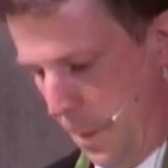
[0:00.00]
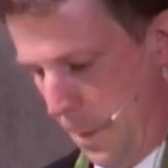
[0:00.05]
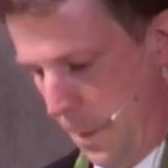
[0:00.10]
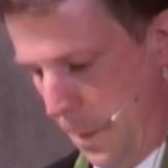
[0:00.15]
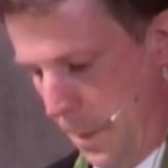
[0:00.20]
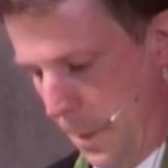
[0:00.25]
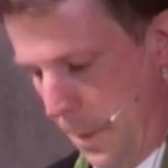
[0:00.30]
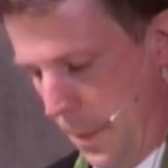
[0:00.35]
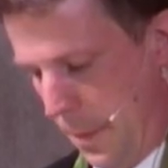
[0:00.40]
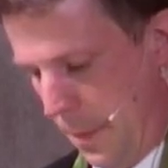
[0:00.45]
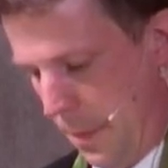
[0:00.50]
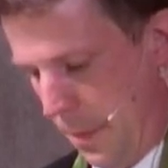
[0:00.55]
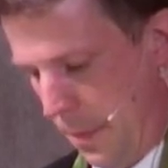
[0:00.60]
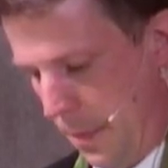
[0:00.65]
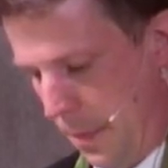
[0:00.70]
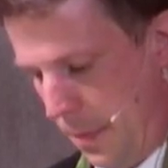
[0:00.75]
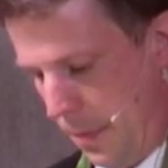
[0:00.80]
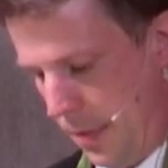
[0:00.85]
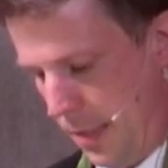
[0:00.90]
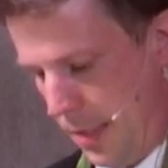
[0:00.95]

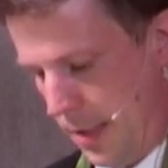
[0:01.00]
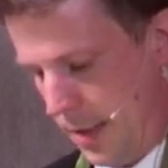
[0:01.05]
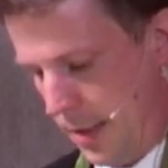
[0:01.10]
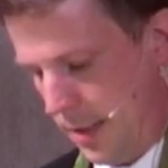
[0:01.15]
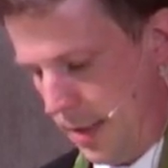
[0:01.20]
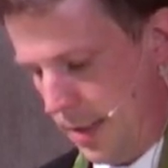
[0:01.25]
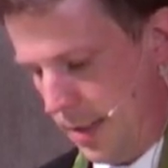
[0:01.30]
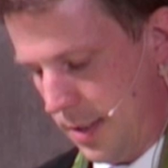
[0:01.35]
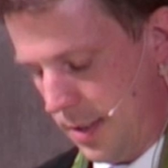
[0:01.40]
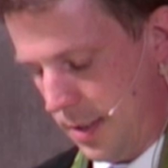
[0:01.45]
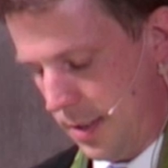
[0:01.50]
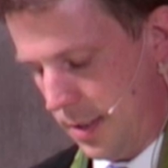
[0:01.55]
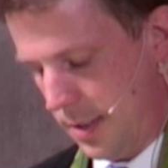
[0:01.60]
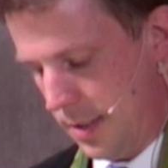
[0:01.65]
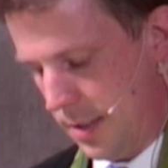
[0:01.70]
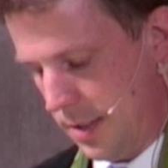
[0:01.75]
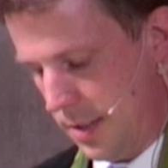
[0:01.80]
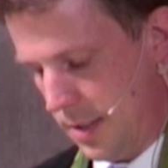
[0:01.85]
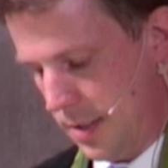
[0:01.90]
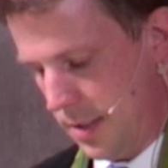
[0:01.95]

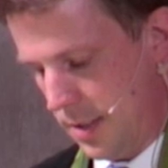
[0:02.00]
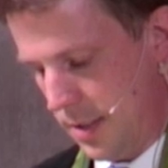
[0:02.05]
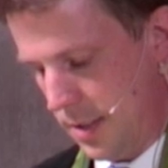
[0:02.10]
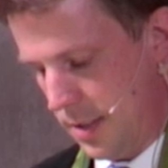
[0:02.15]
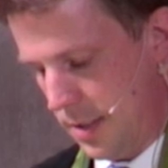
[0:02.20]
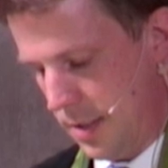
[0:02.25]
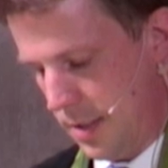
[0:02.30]
(silence)